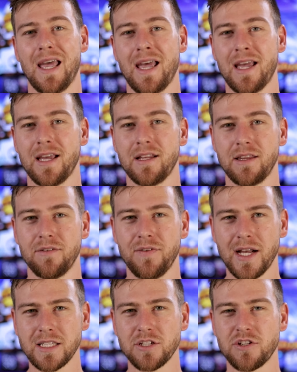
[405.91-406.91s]
And the
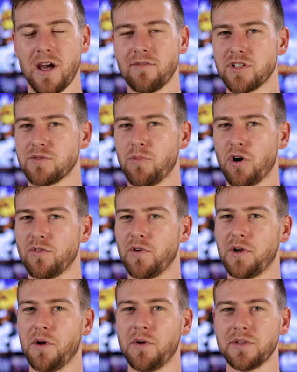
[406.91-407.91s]
fact that you have a
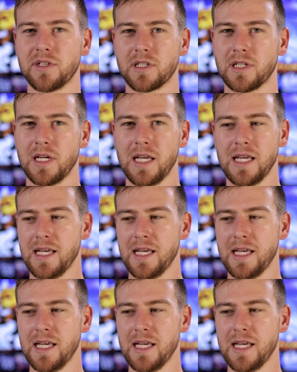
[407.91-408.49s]
smartphone holder